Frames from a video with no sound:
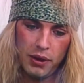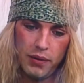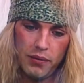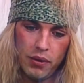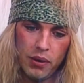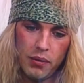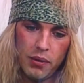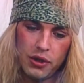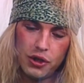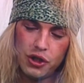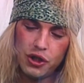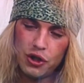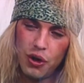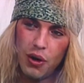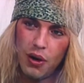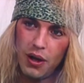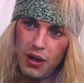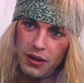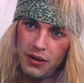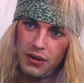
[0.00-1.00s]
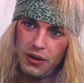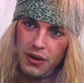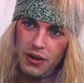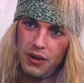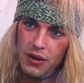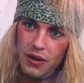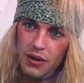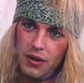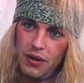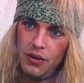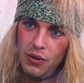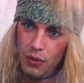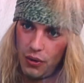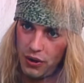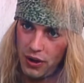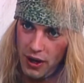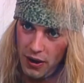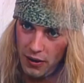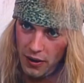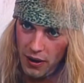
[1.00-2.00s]
and I believe we were in Charlotte,
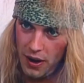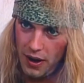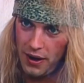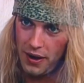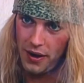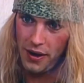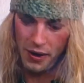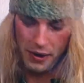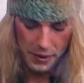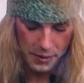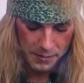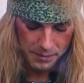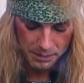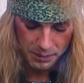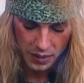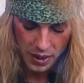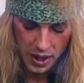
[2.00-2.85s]
North Carolina,